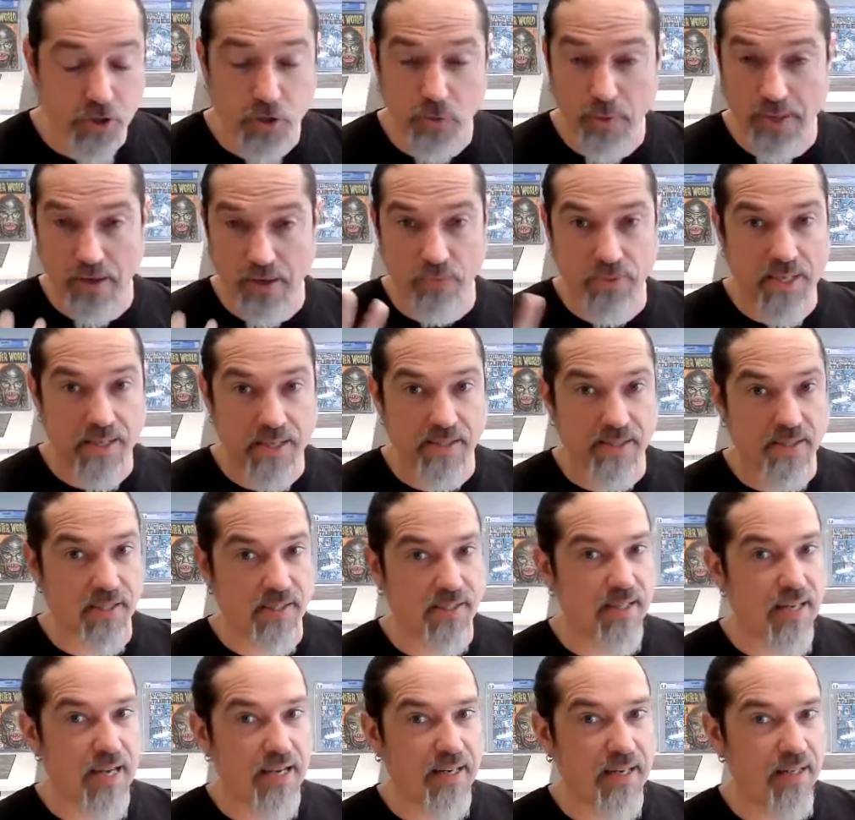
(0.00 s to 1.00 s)
Also, I don't get
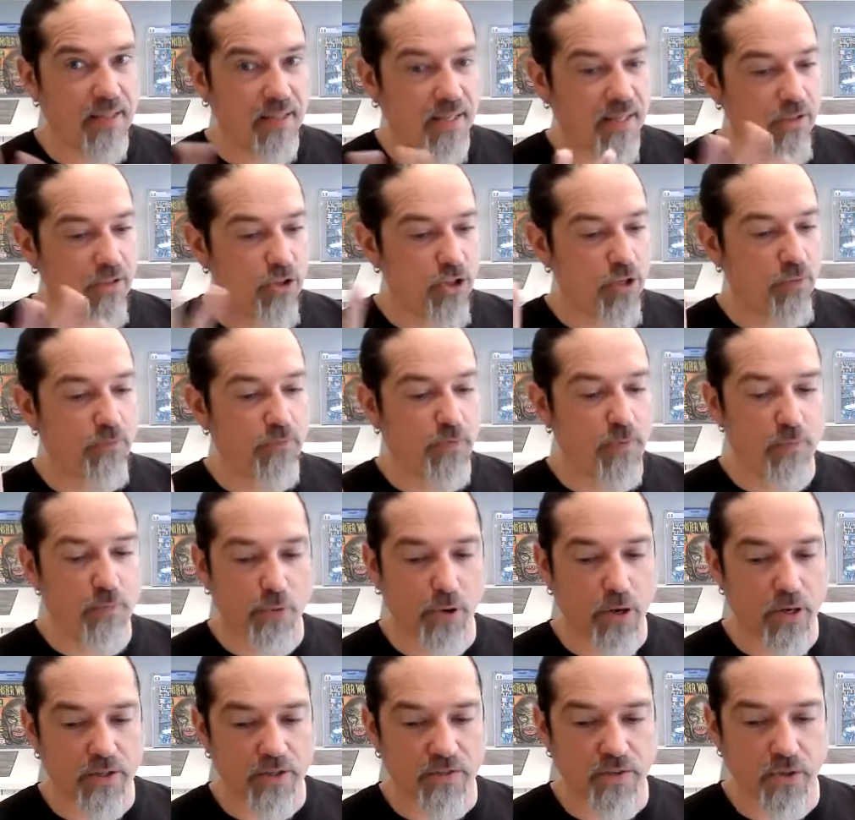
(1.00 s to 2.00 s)
as excited. Like, Jim
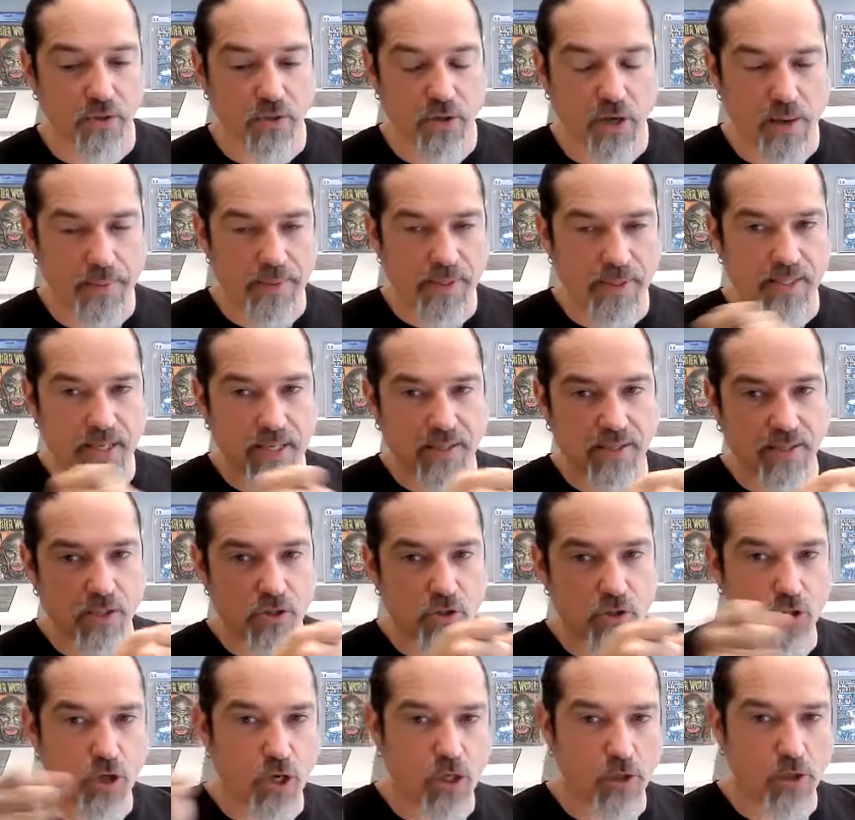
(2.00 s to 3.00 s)
from Bronzeville Comics has
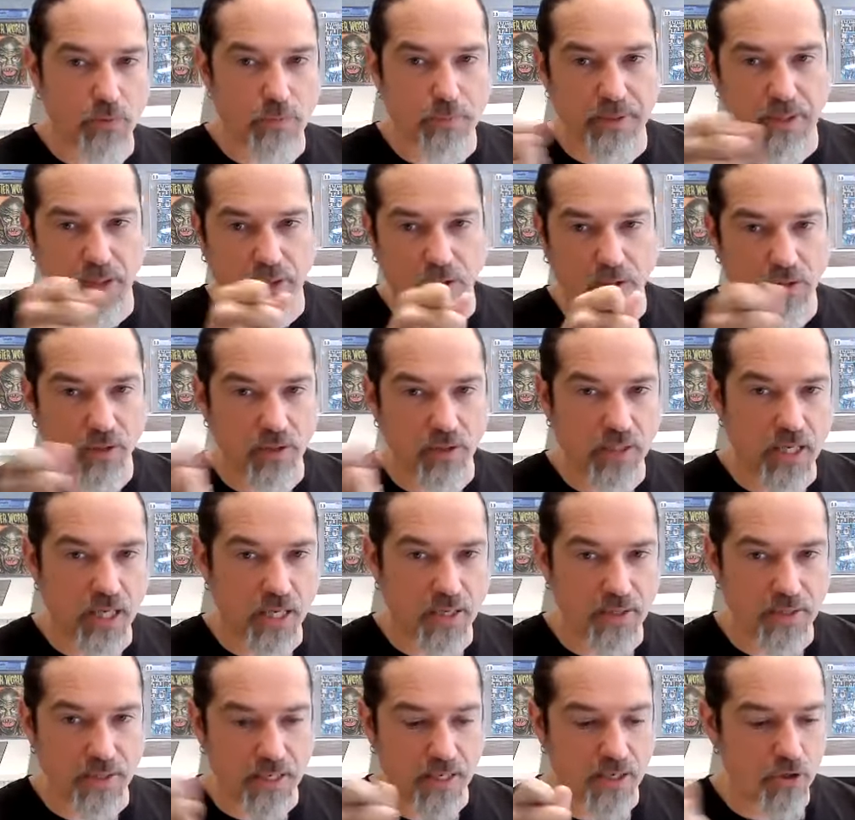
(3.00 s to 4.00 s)
his dollar bill
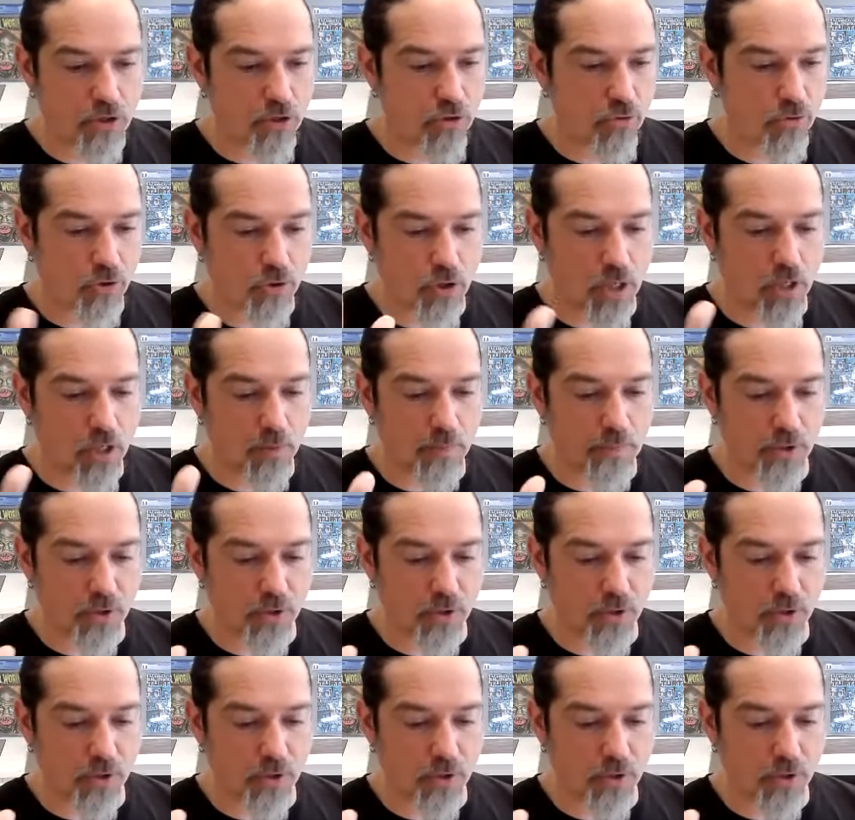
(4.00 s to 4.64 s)
gun and he shoots